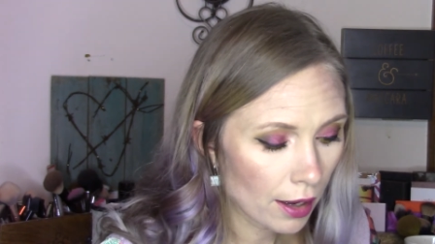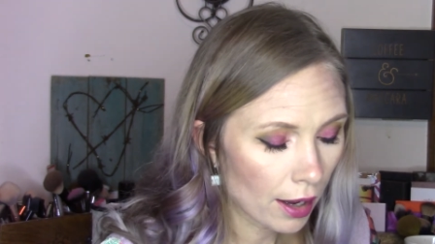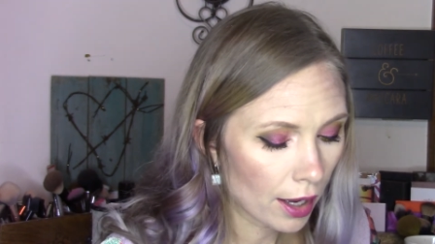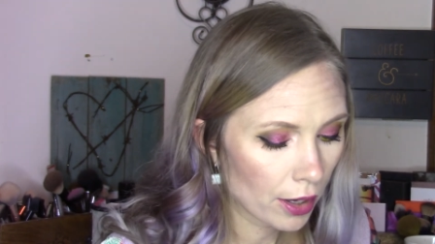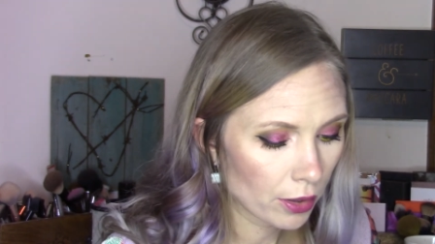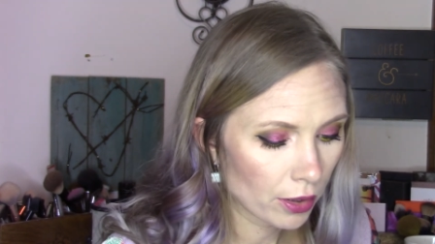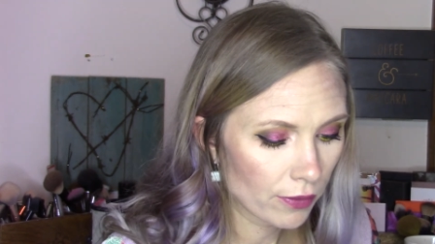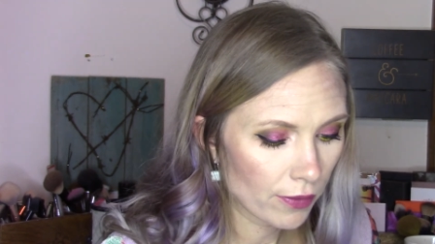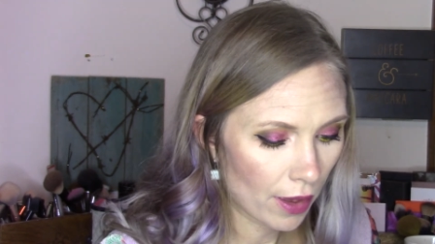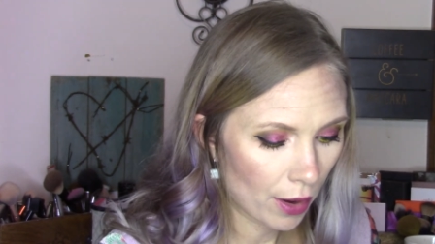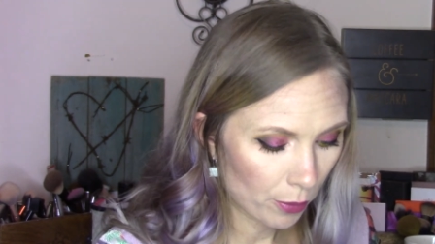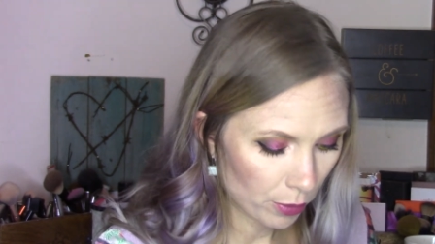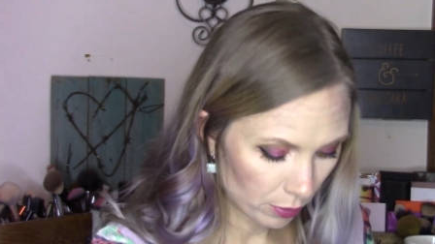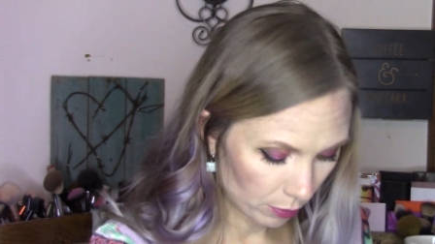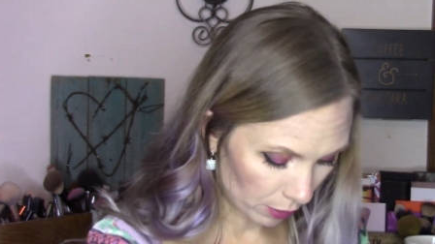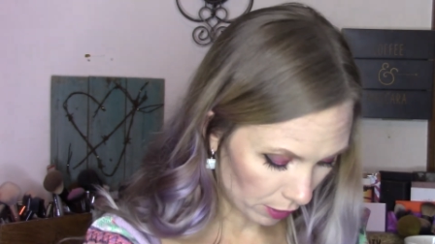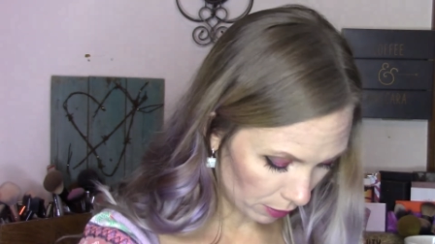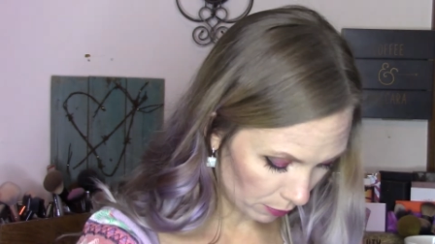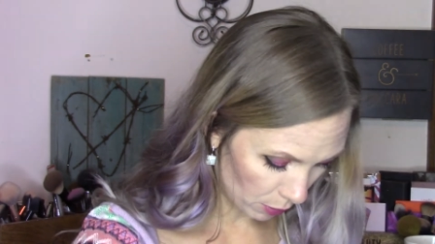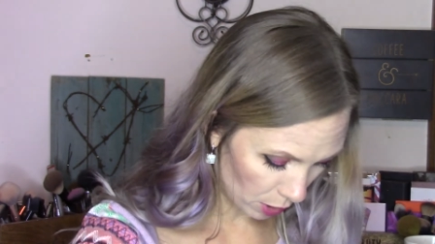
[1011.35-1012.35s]
I have that
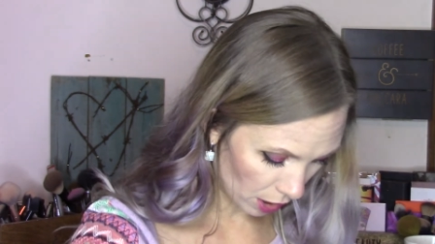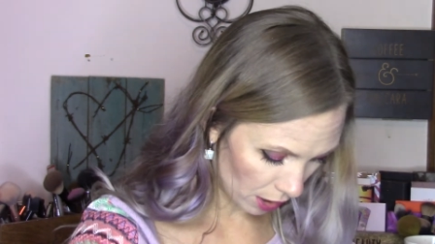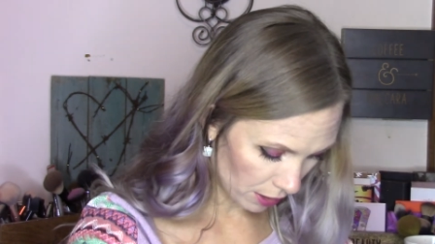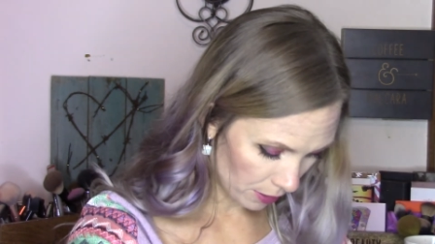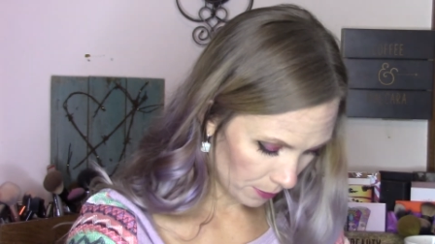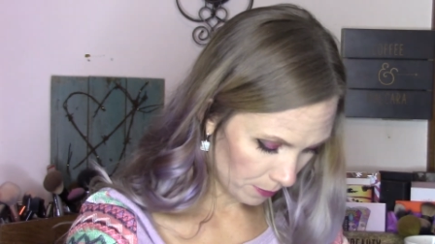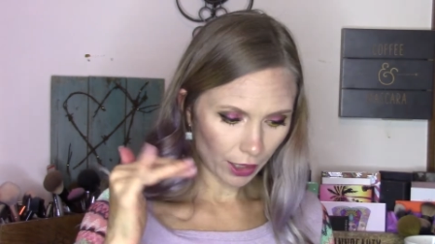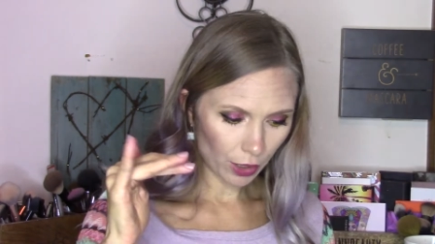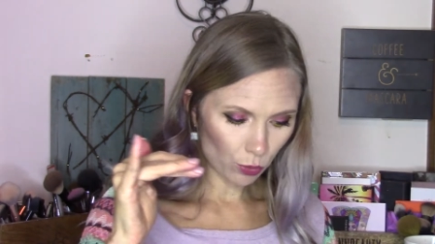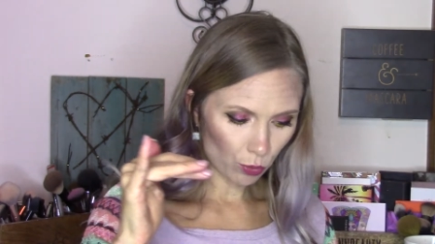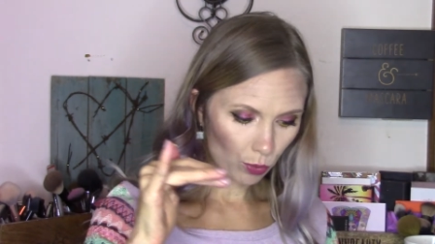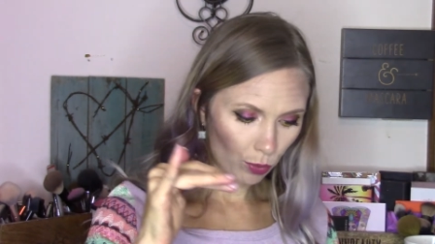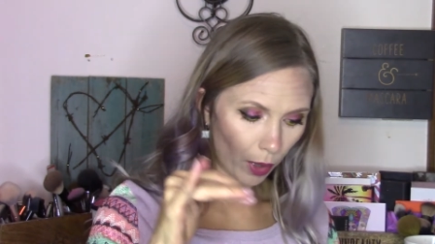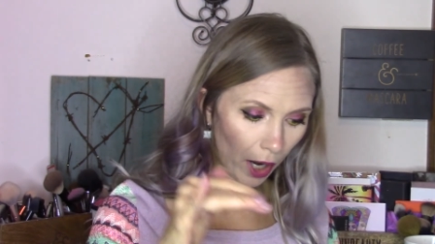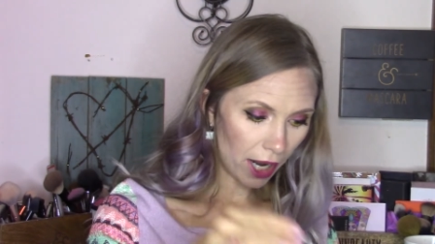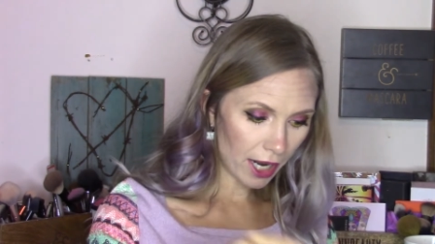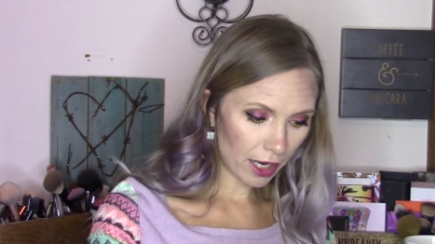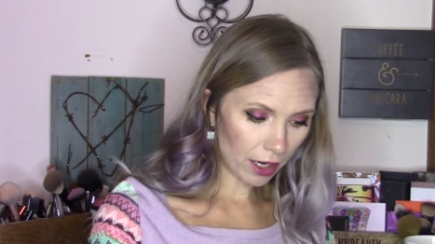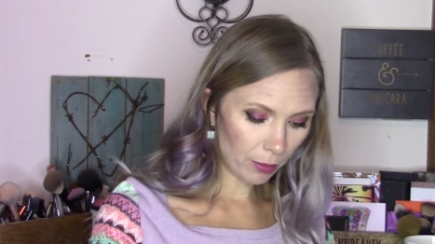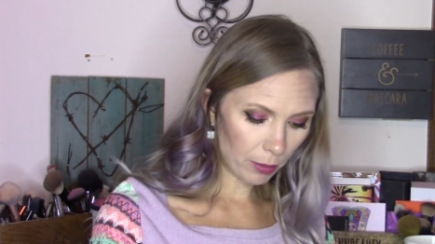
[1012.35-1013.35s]
one with me. Like
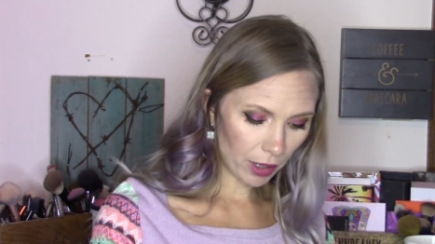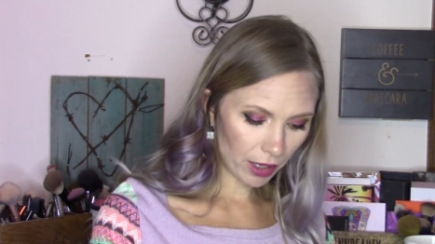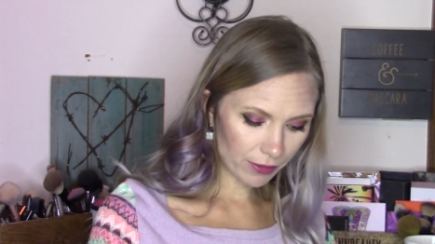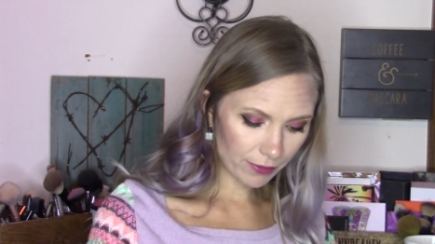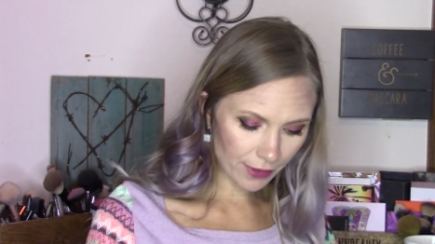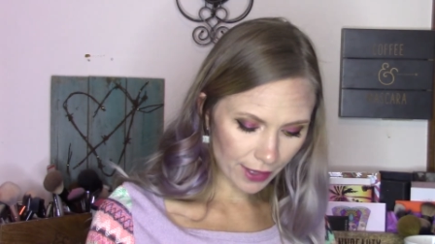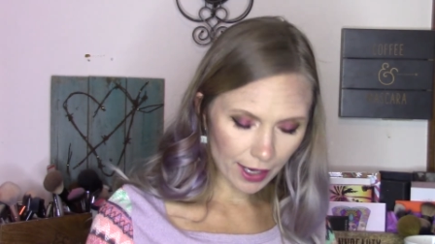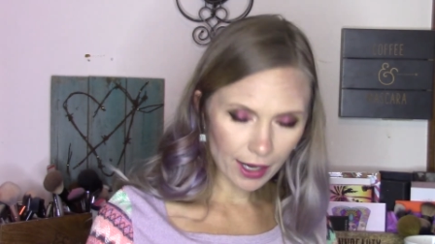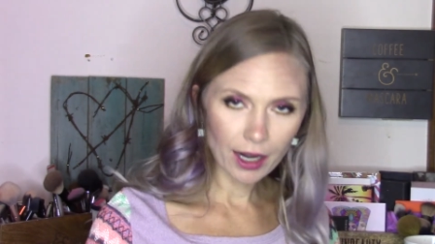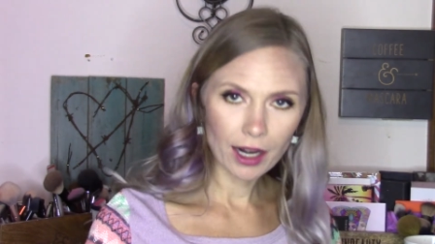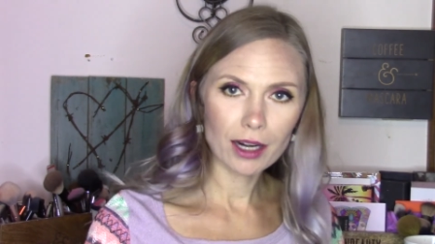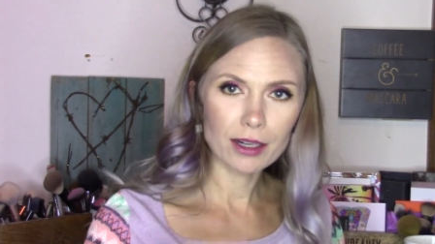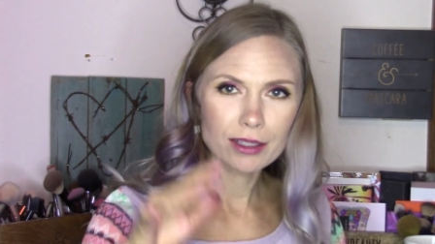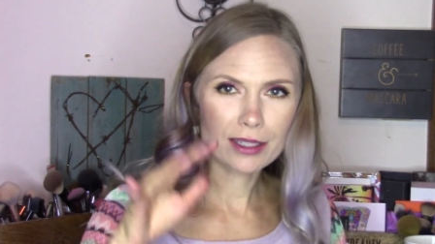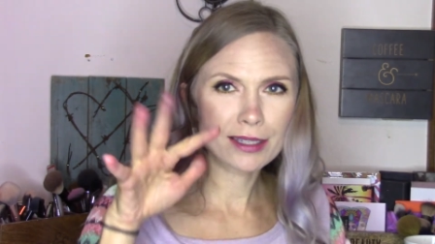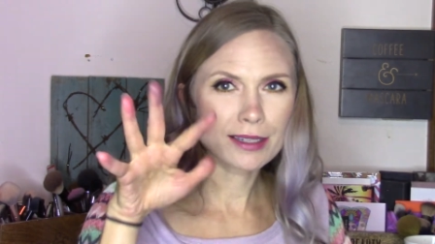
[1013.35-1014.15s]
right above there,